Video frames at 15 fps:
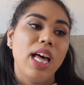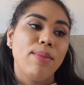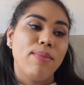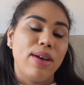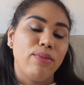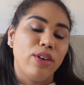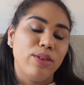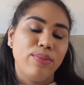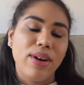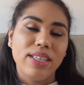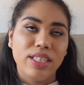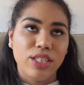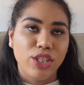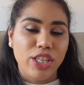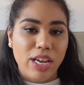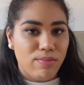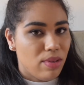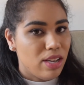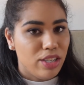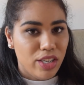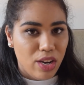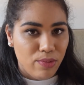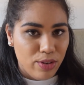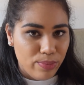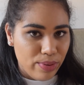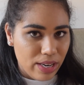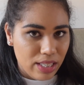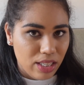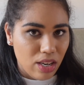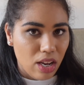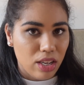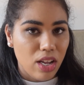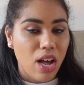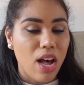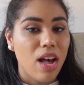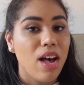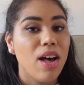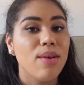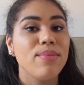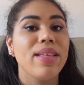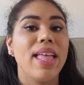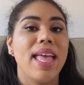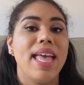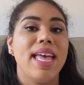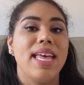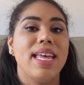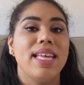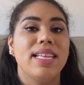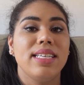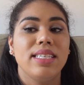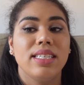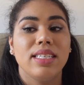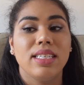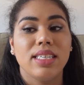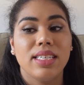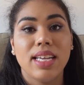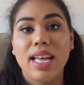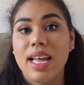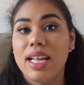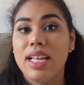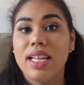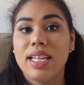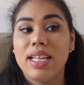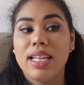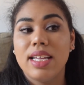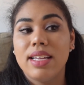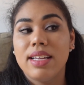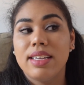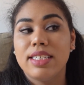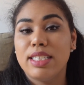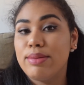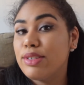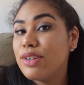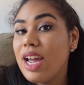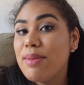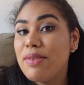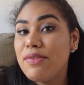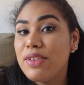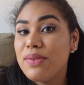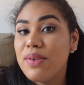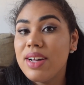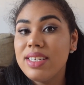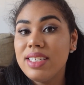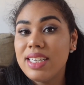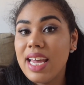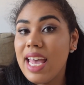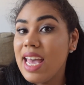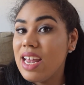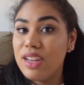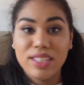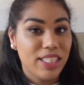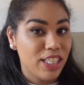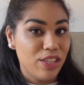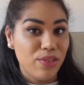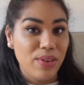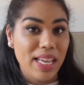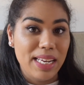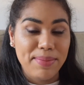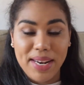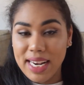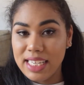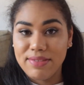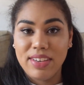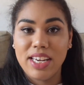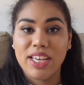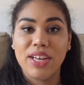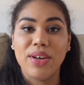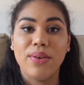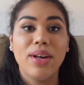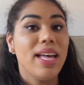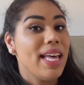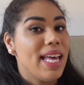My WordPress is shanbon.wordpress.com, and yeah, subscribe if you want, and I'll see you in my next video.